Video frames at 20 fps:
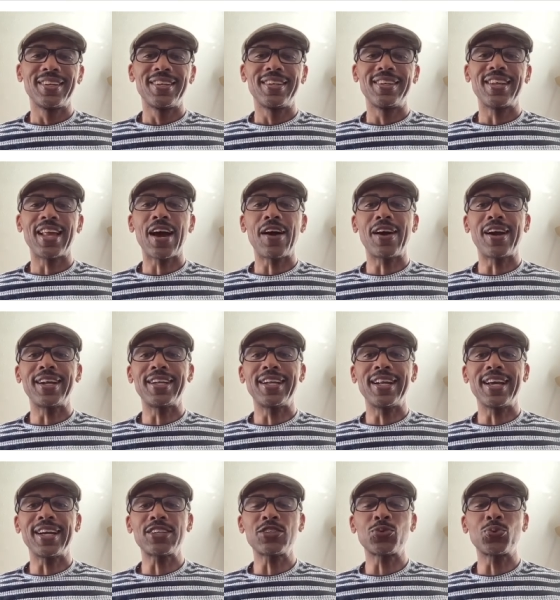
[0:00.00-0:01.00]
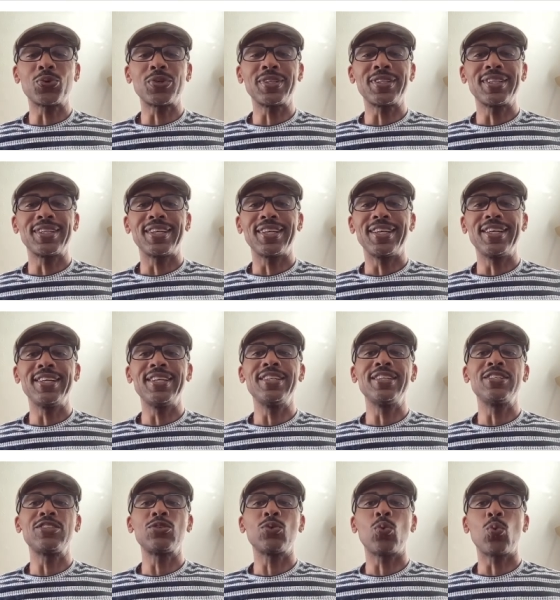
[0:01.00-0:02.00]
Now, our next one
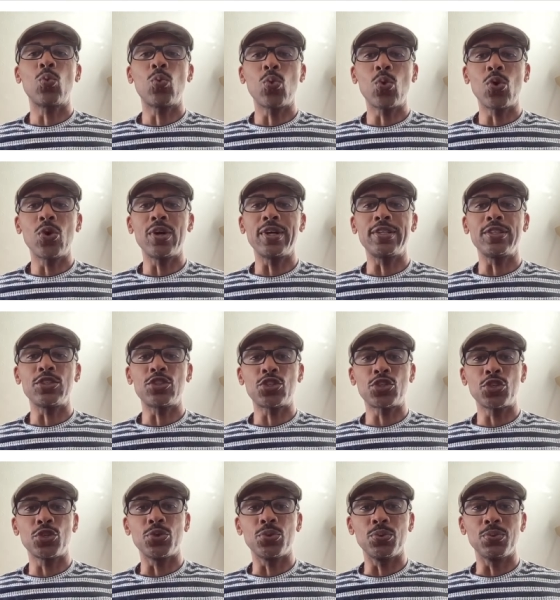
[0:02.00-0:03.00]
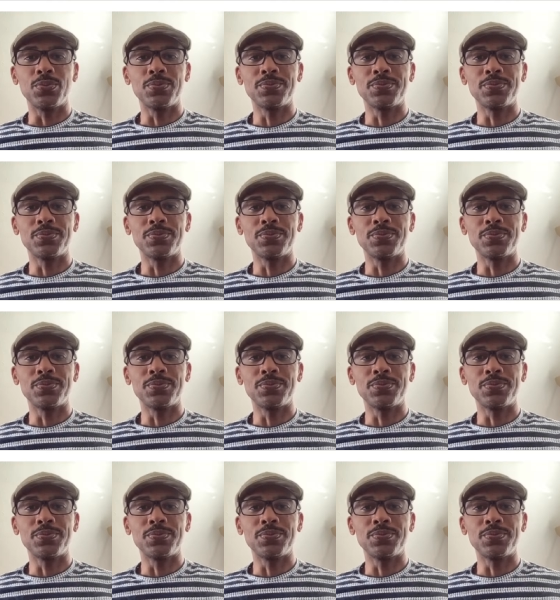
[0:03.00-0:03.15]
is want to.